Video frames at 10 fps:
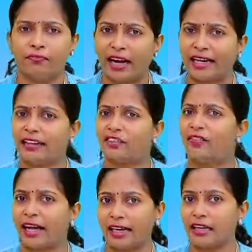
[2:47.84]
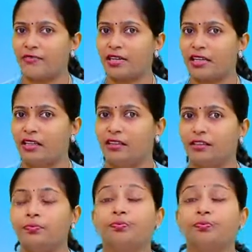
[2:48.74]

it very difficult